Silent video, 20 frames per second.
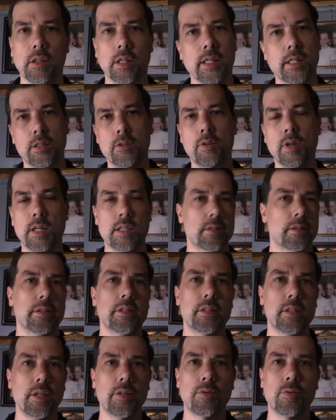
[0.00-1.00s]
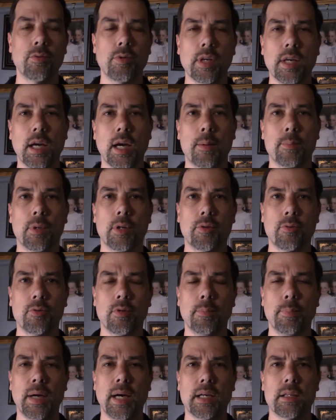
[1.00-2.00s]
like you guys can see through the camera, through
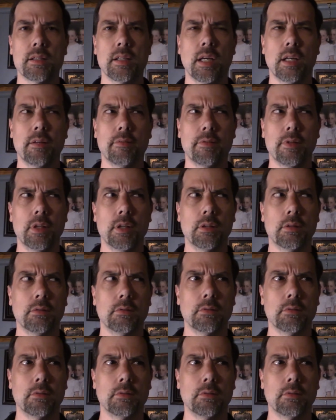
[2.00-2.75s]
the backside of the...